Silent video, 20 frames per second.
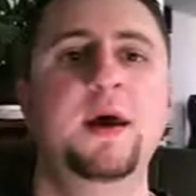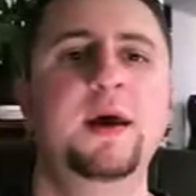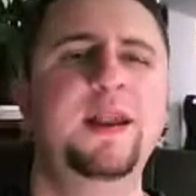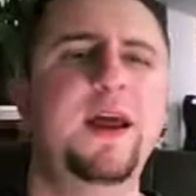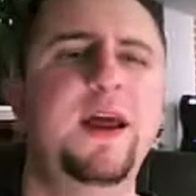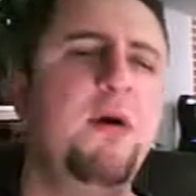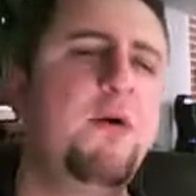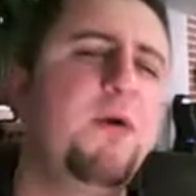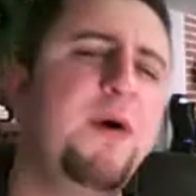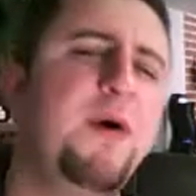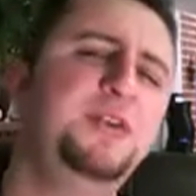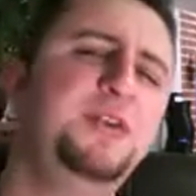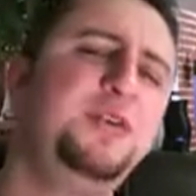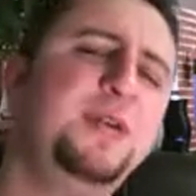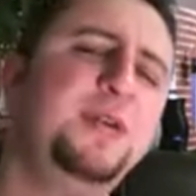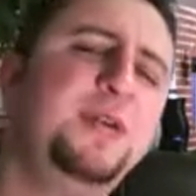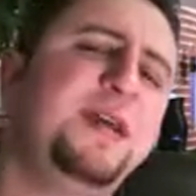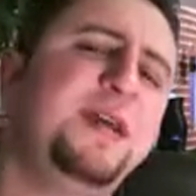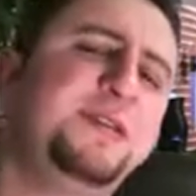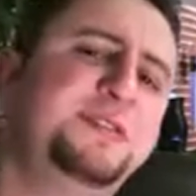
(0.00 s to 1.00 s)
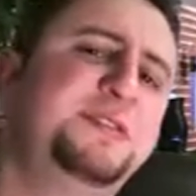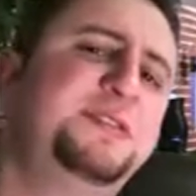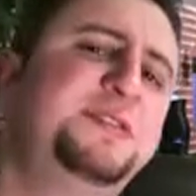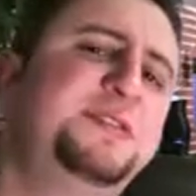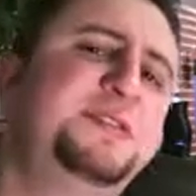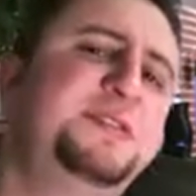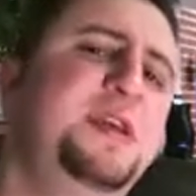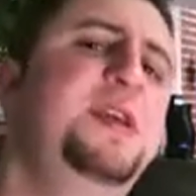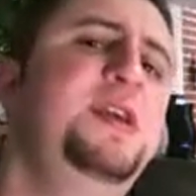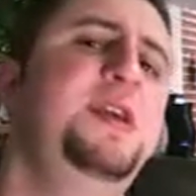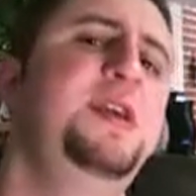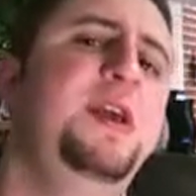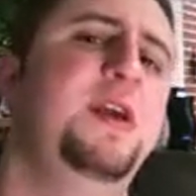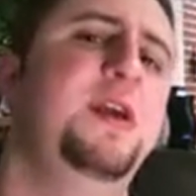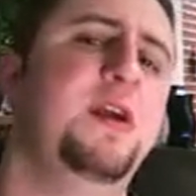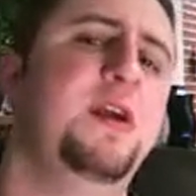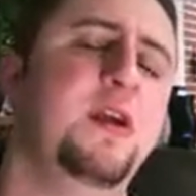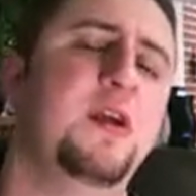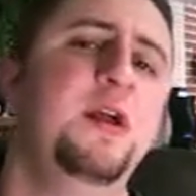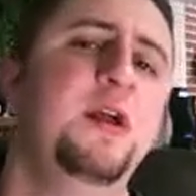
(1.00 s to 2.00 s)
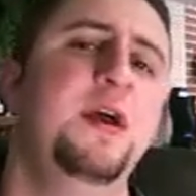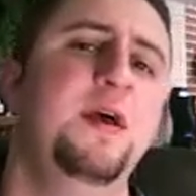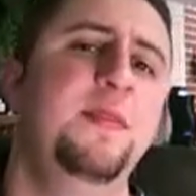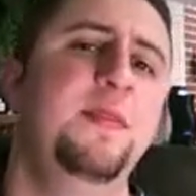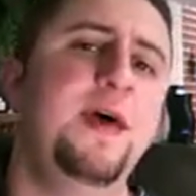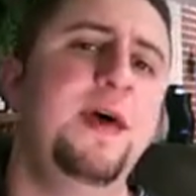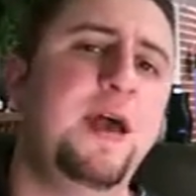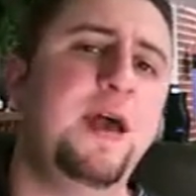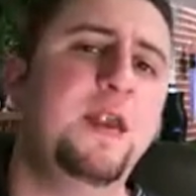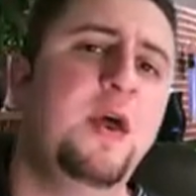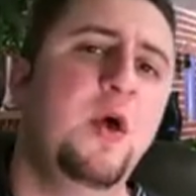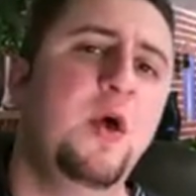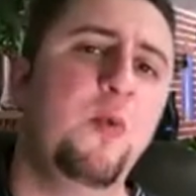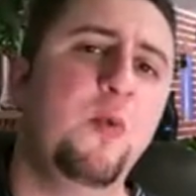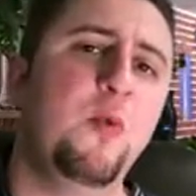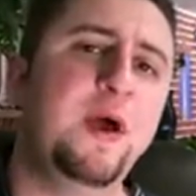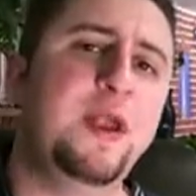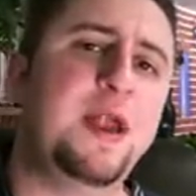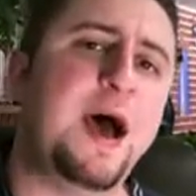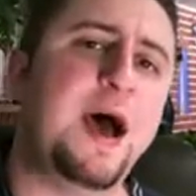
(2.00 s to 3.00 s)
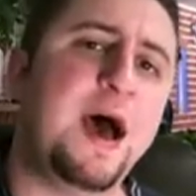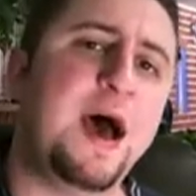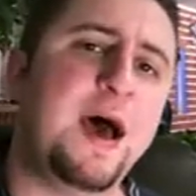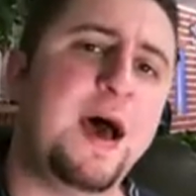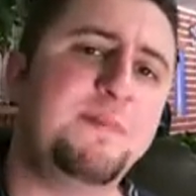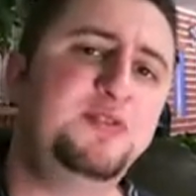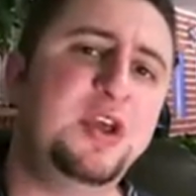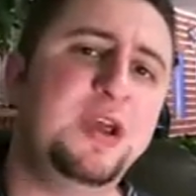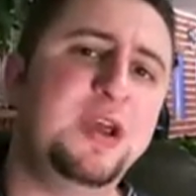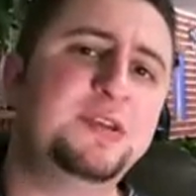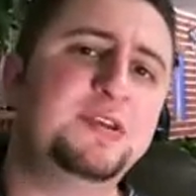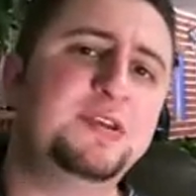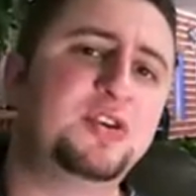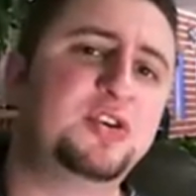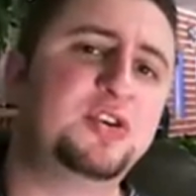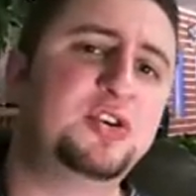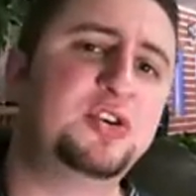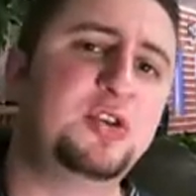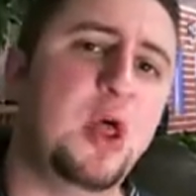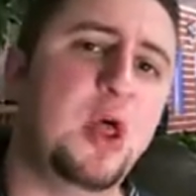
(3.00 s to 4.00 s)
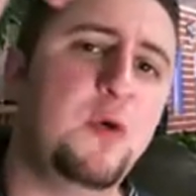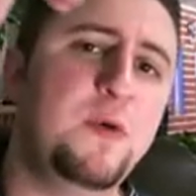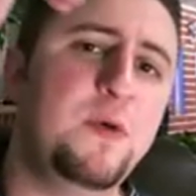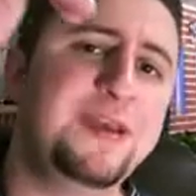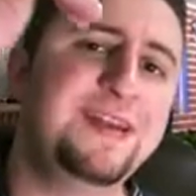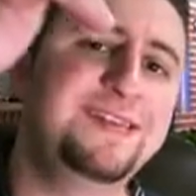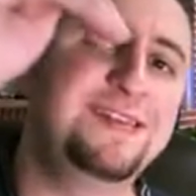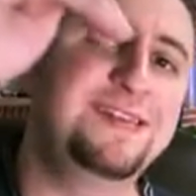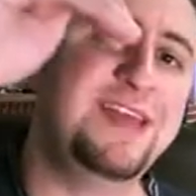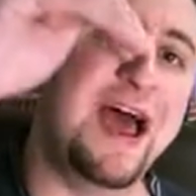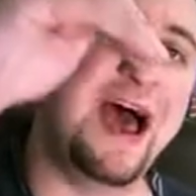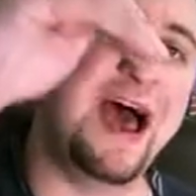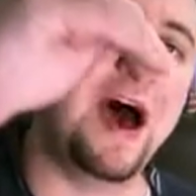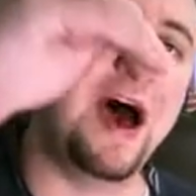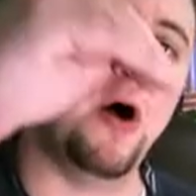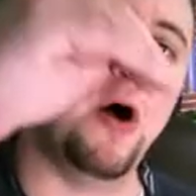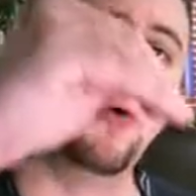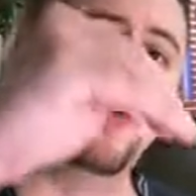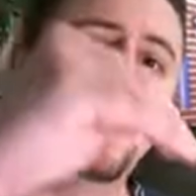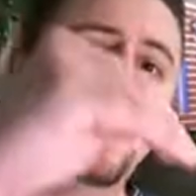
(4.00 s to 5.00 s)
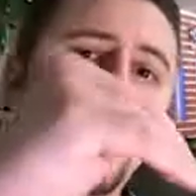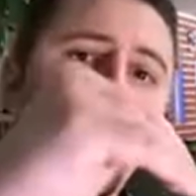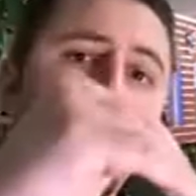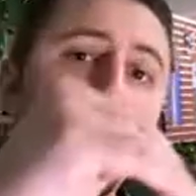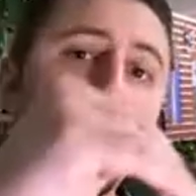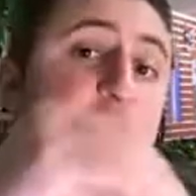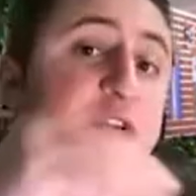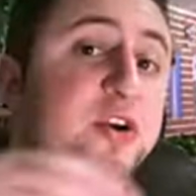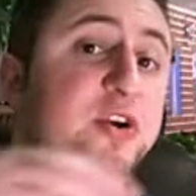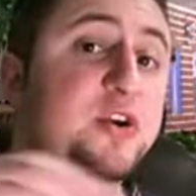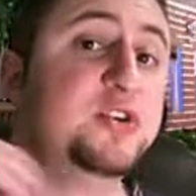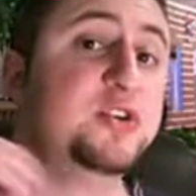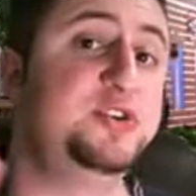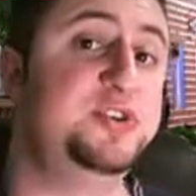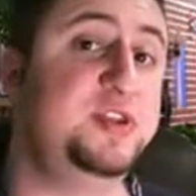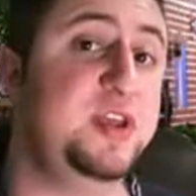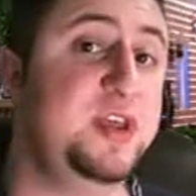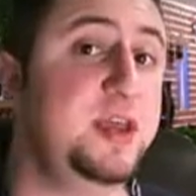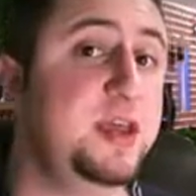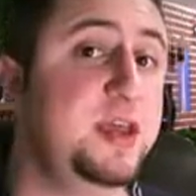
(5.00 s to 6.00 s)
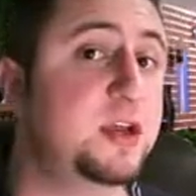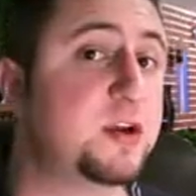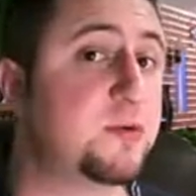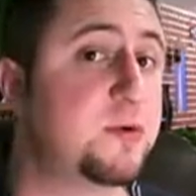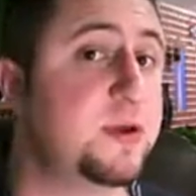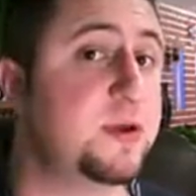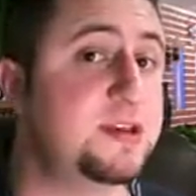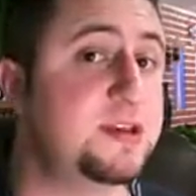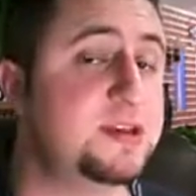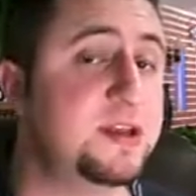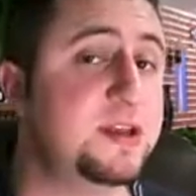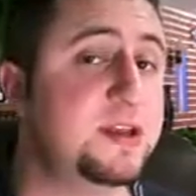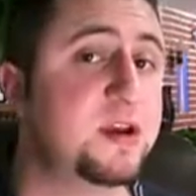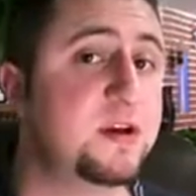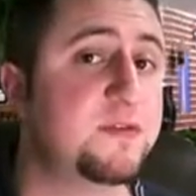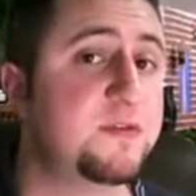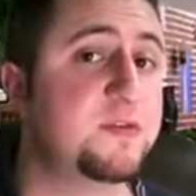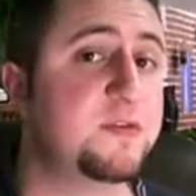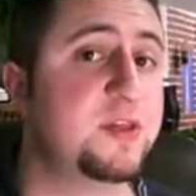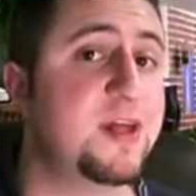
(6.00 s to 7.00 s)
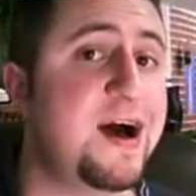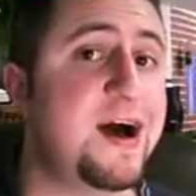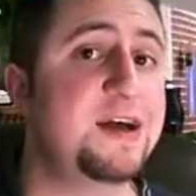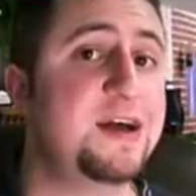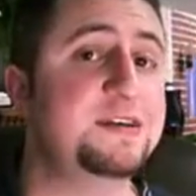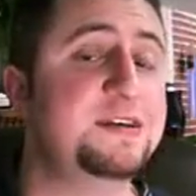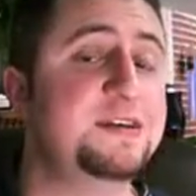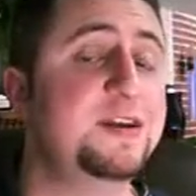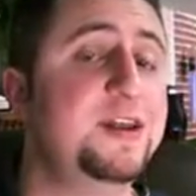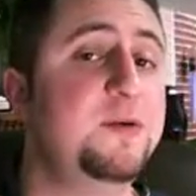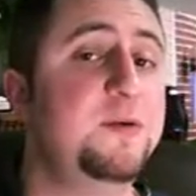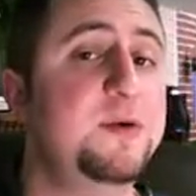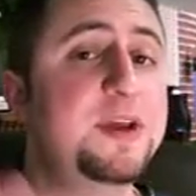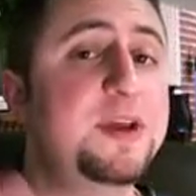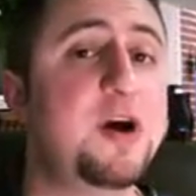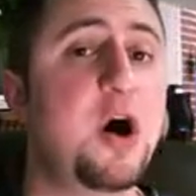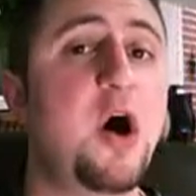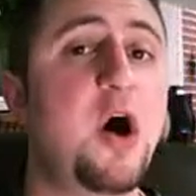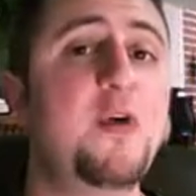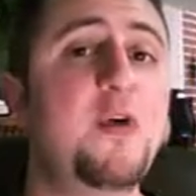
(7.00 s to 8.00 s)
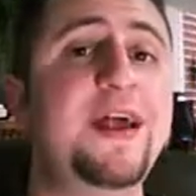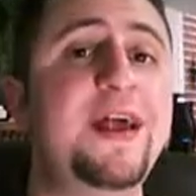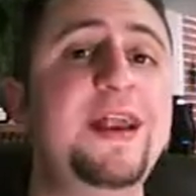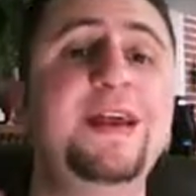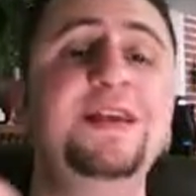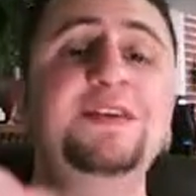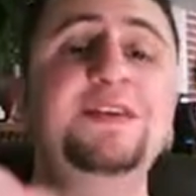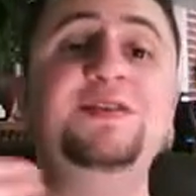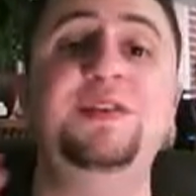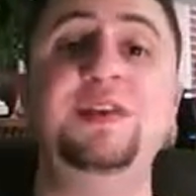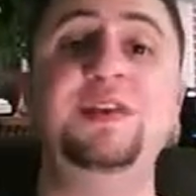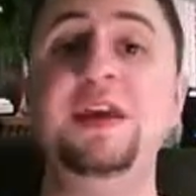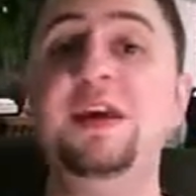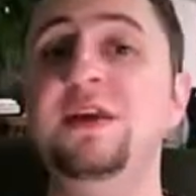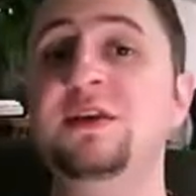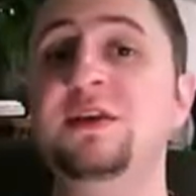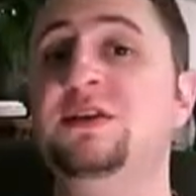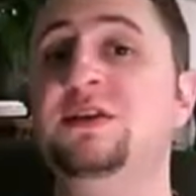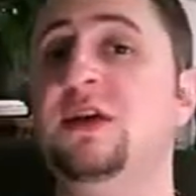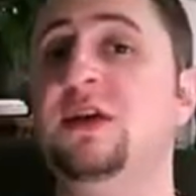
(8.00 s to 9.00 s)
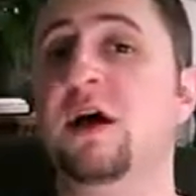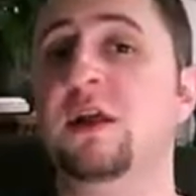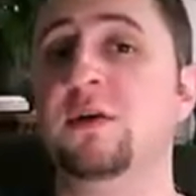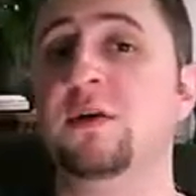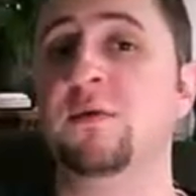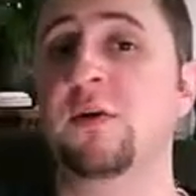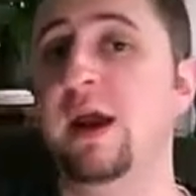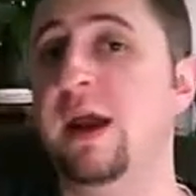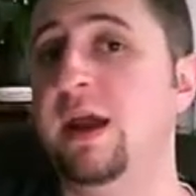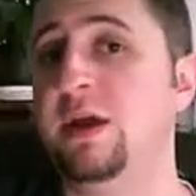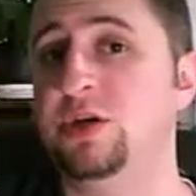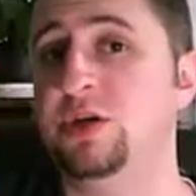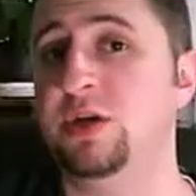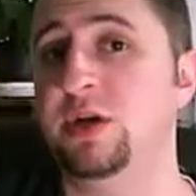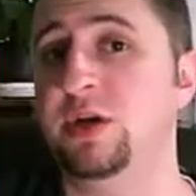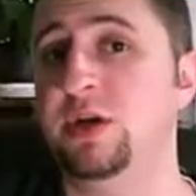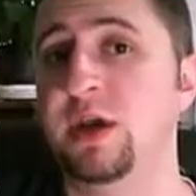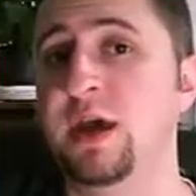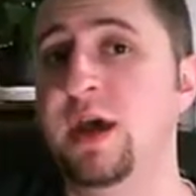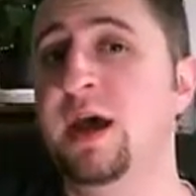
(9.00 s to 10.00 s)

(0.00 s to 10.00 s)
Now I want you guys to see here that when objects are slowing down or they're decreasing their velocity, we call that a deceleration.